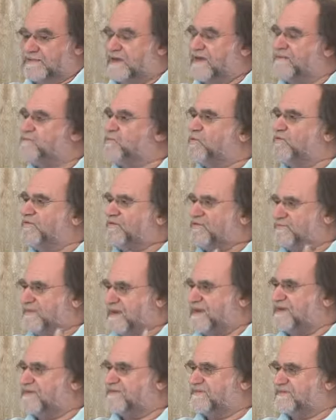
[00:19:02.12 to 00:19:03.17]
they have more
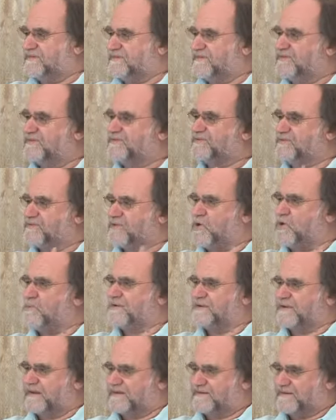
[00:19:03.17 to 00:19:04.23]
space, you know, to
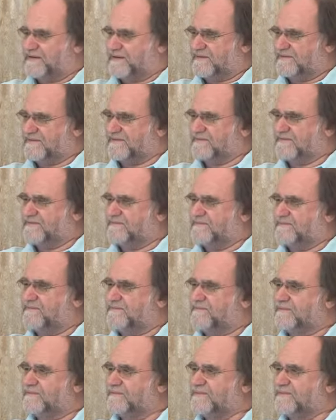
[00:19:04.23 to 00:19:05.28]
accommodate us.
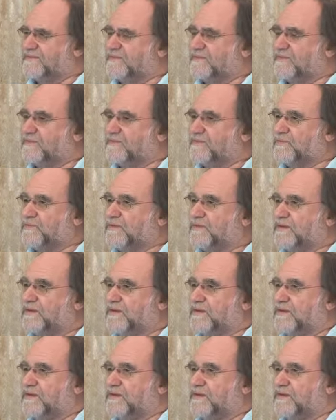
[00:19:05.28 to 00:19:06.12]
So